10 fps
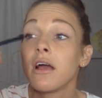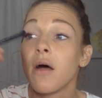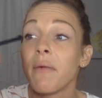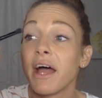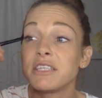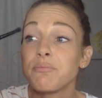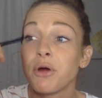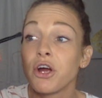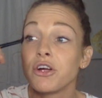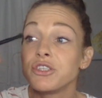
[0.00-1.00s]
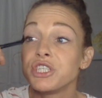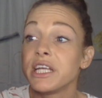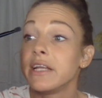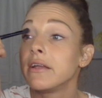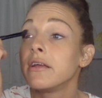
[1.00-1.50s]
a mass
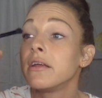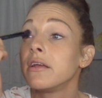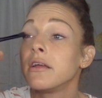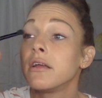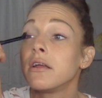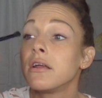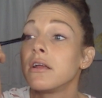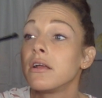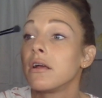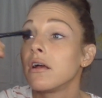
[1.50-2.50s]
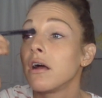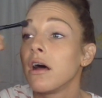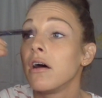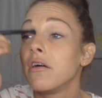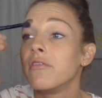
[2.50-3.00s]
purging
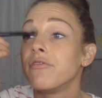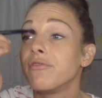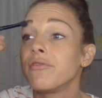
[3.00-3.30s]
of